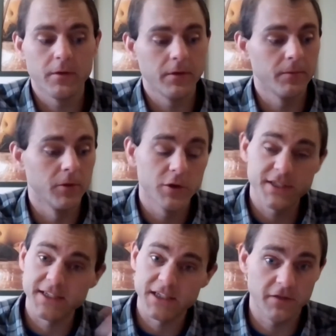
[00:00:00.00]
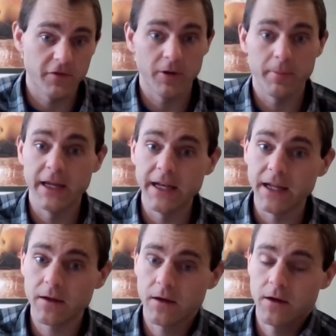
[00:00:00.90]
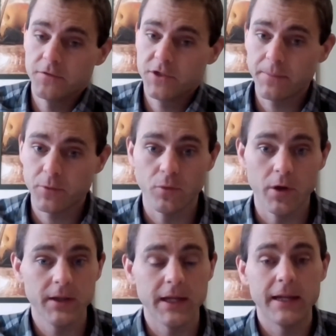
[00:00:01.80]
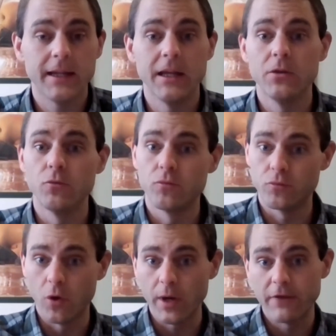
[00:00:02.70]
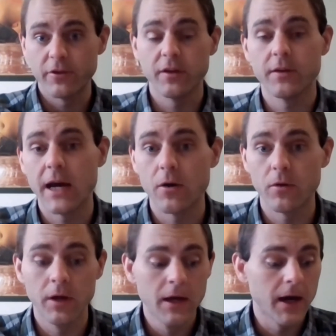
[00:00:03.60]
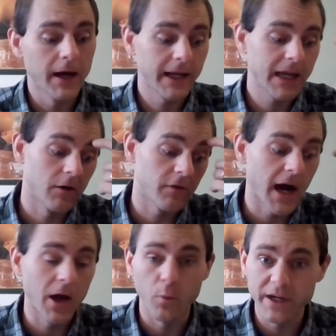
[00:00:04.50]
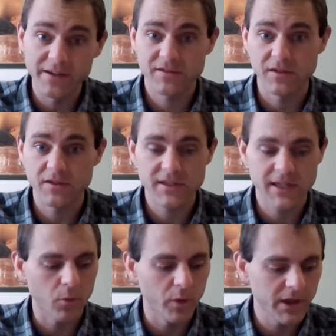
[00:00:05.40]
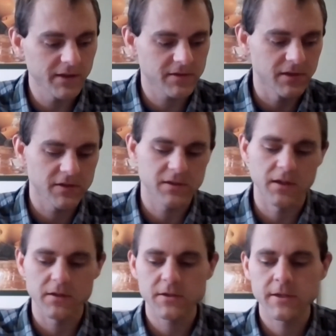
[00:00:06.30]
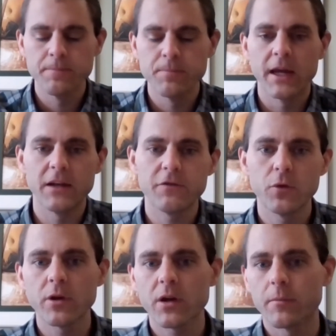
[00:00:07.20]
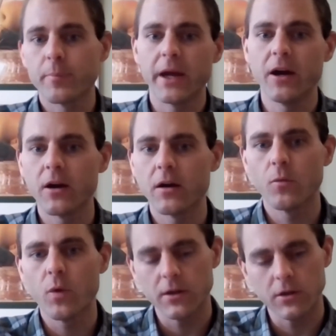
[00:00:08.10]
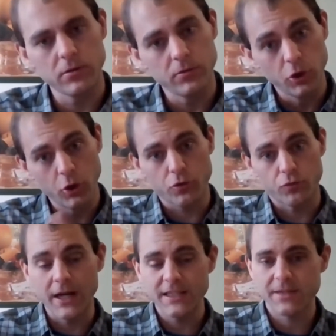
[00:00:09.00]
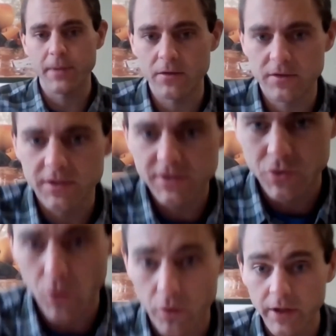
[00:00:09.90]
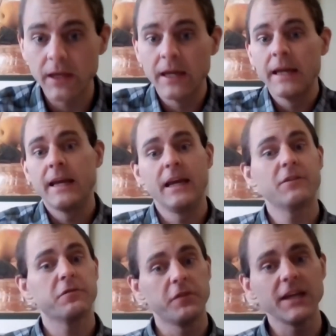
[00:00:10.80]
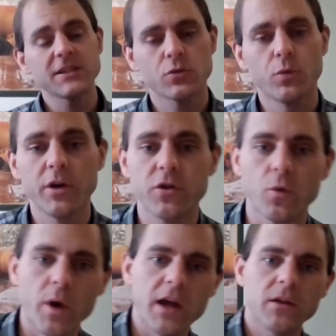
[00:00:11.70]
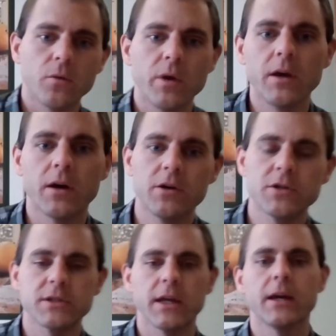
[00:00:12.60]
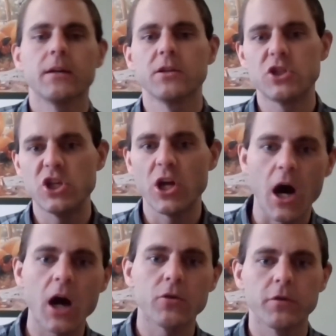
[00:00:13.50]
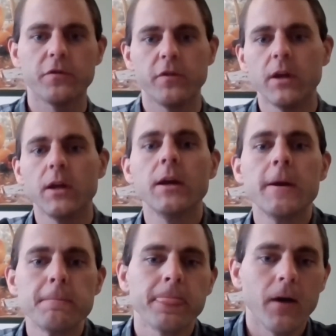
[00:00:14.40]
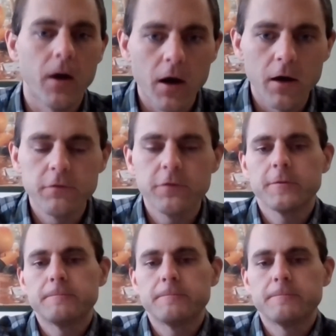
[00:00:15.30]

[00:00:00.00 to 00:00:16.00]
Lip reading: Luke says at the very beginning of chapter 1 that he wrote everything down on account of eyewitnesses that witnessed these things. And if you were to compare what Luke writes about this story, it fits with the way that we understand the geography of